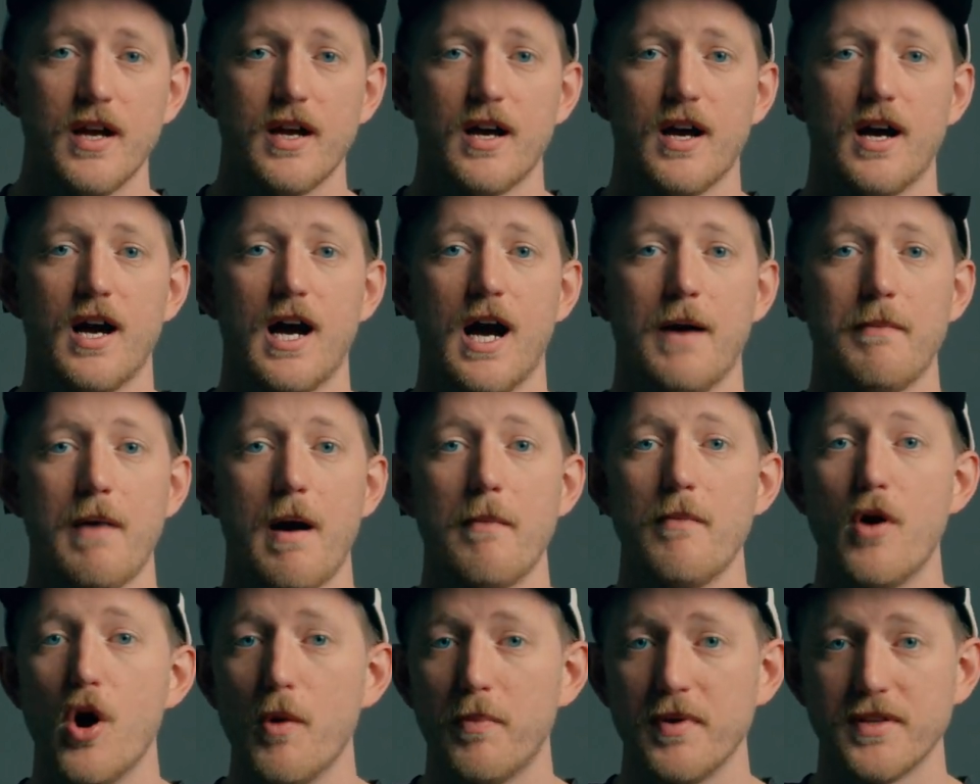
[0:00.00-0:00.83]

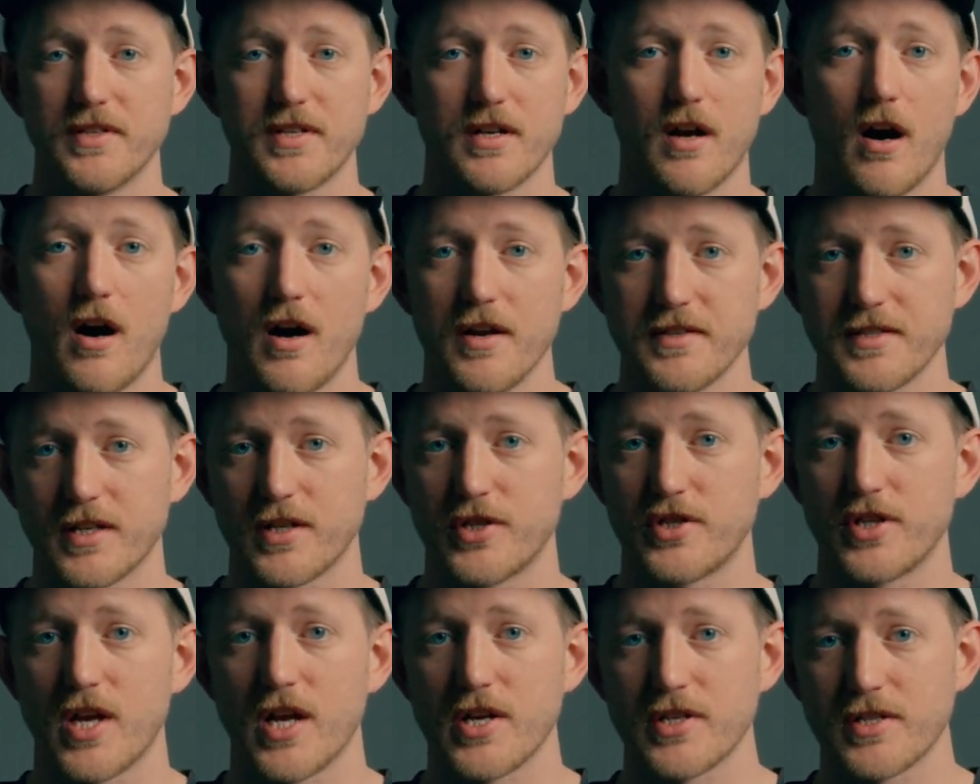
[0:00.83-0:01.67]
I'm open to all
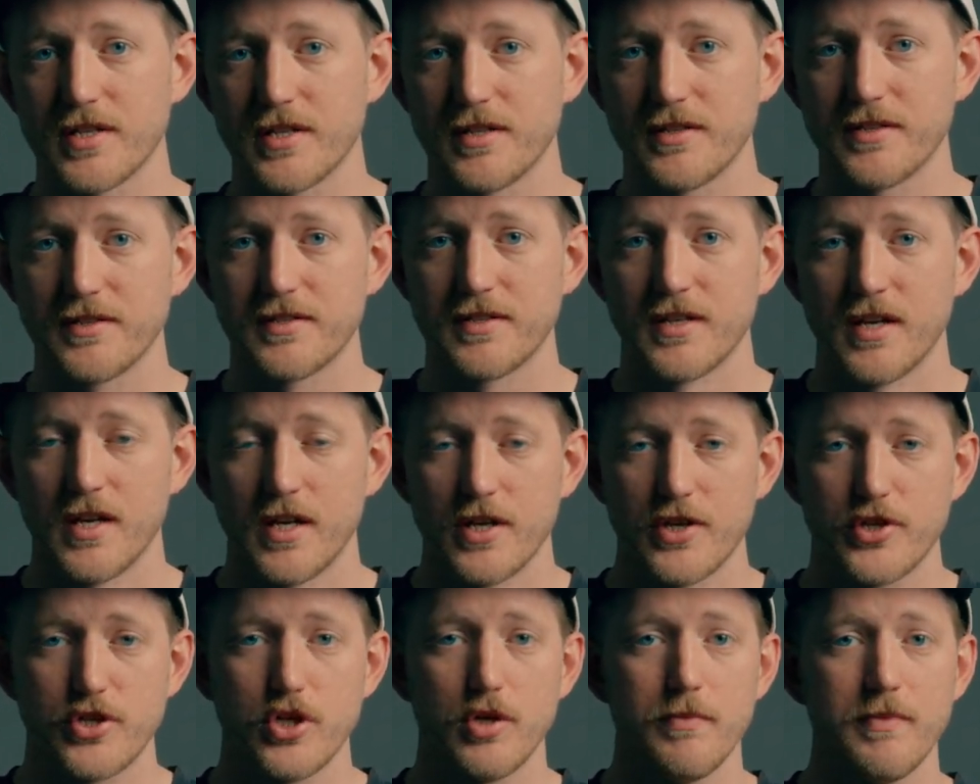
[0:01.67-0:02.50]
suggestions.
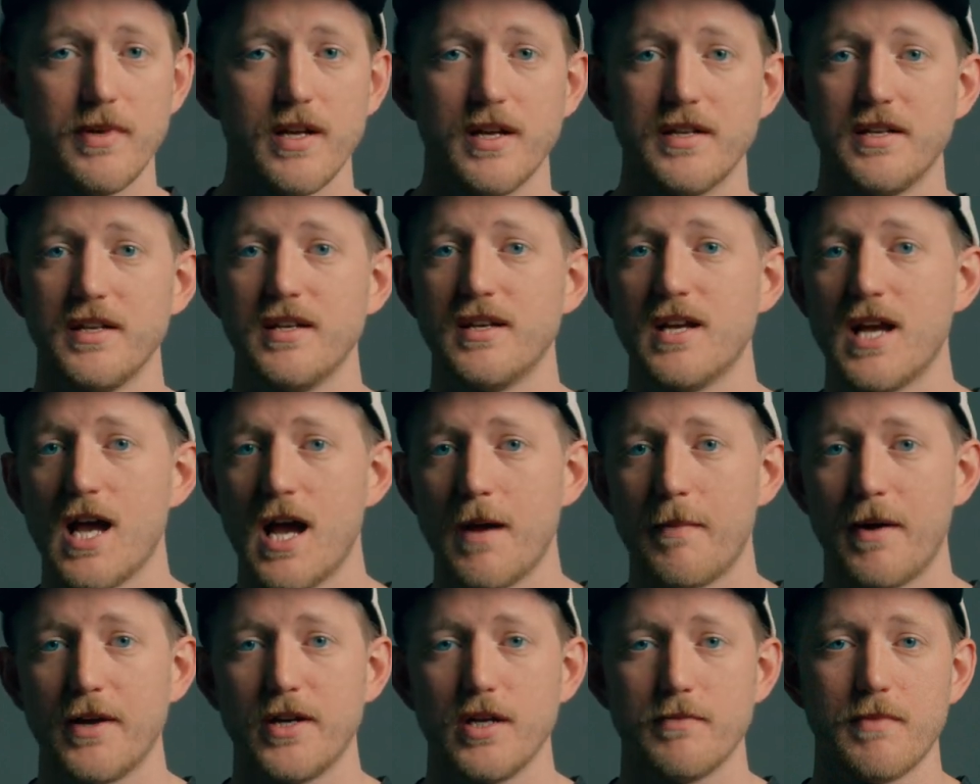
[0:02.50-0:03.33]
Shoot me a
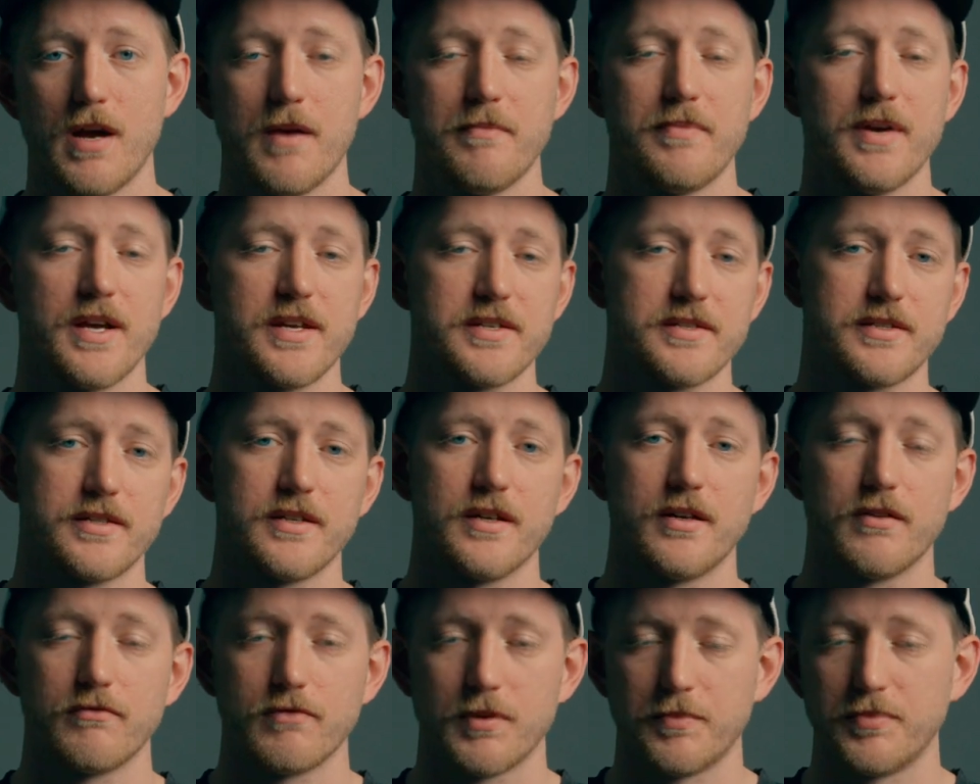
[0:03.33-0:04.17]
DM. I do my best
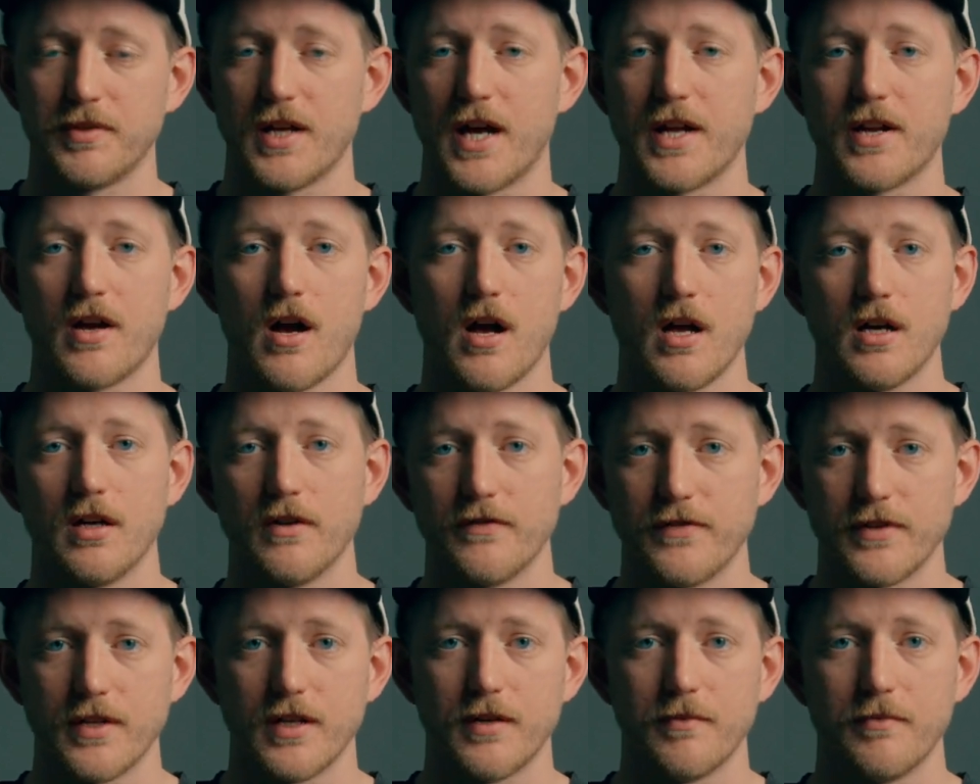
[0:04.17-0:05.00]
to reply to all
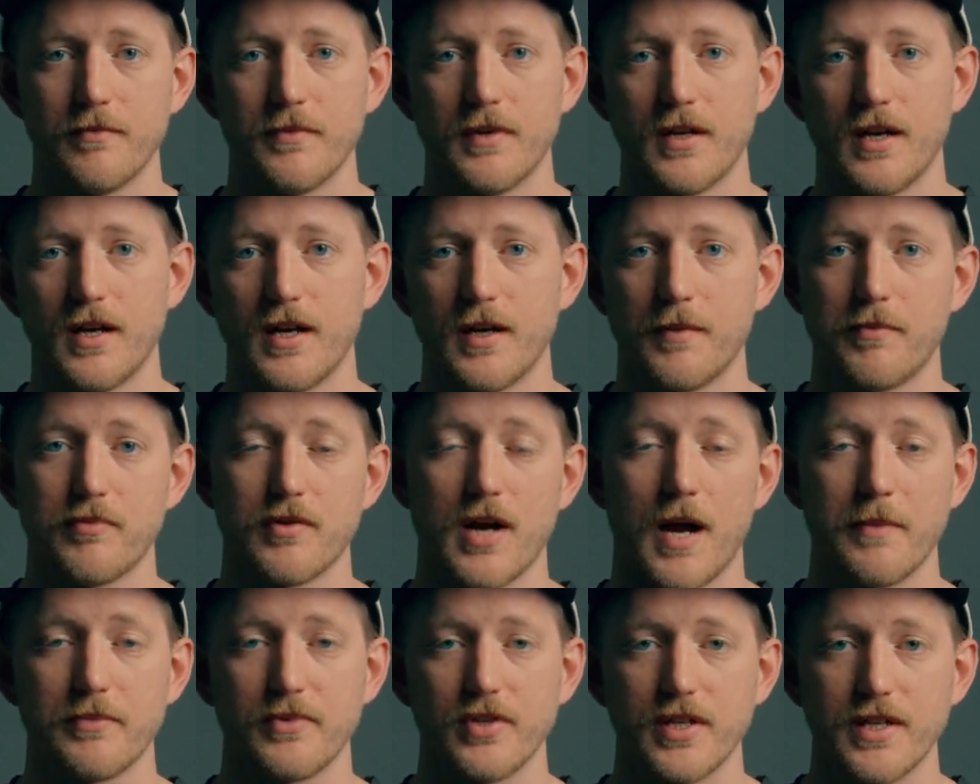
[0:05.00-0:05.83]
of them
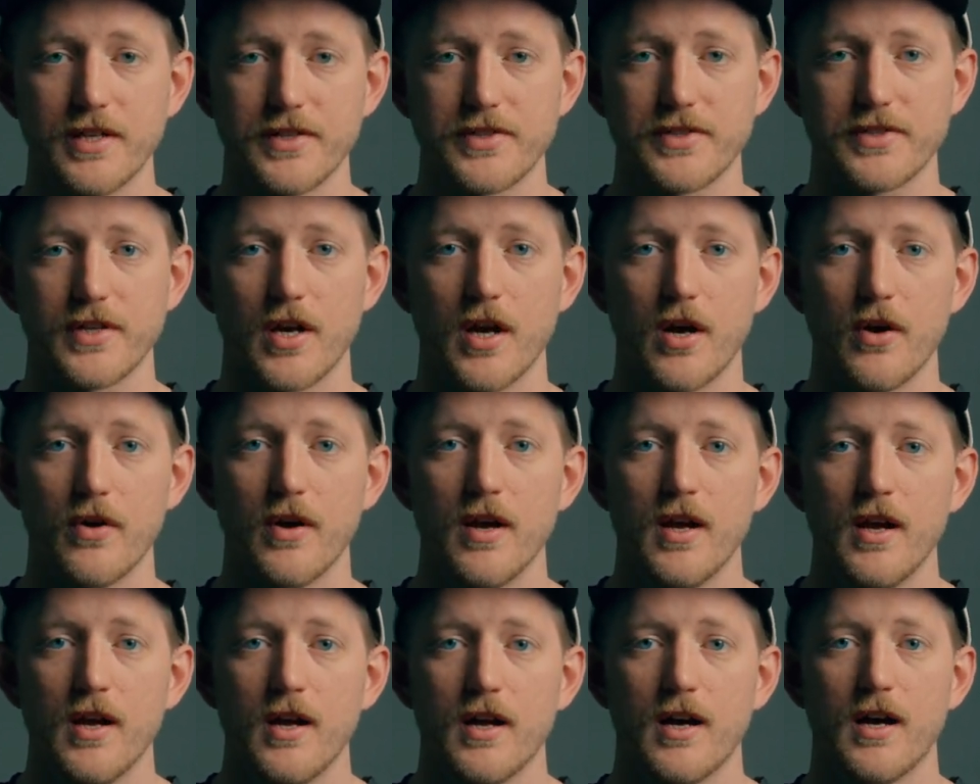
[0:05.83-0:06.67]
promptly. So
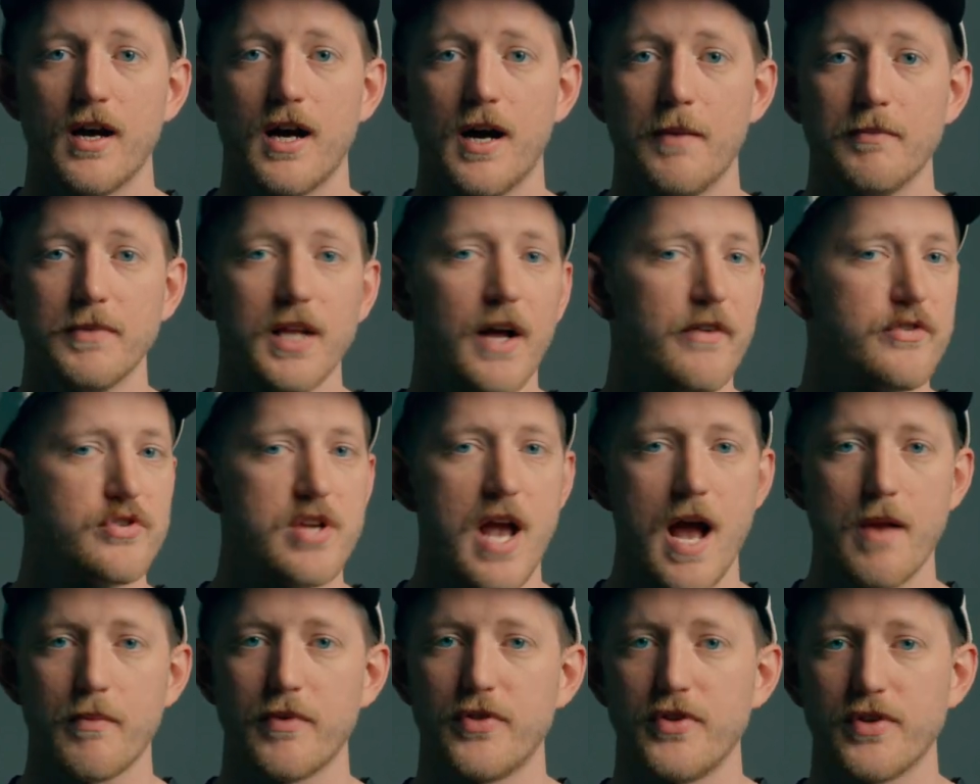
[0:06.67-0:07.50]
love
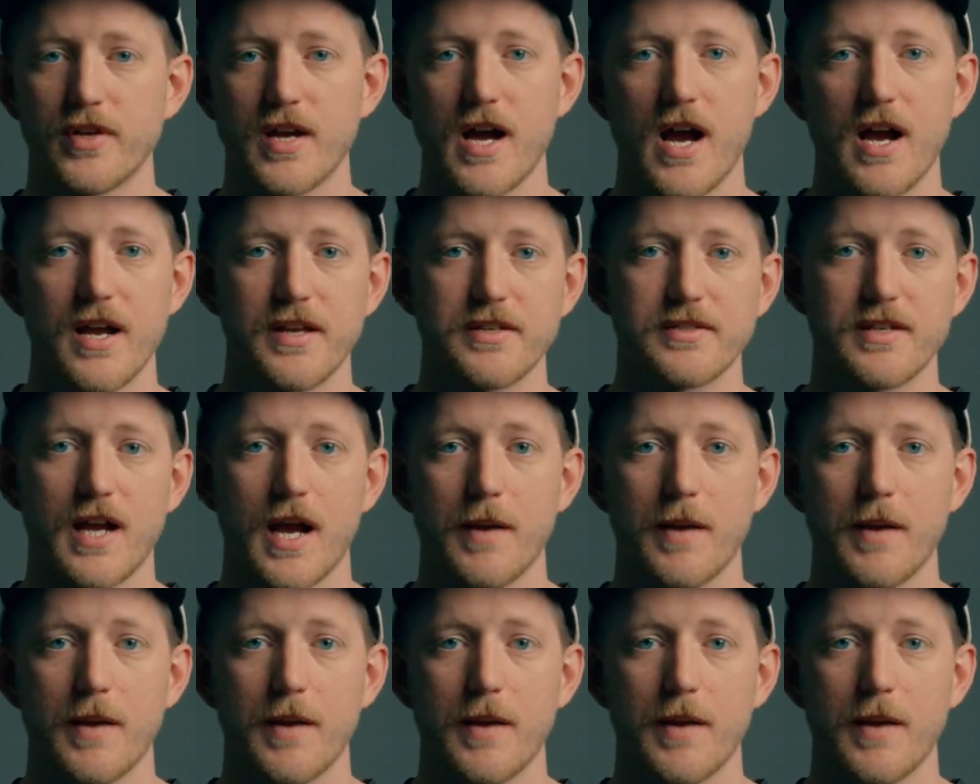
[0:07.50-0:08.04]
chatting with you guys.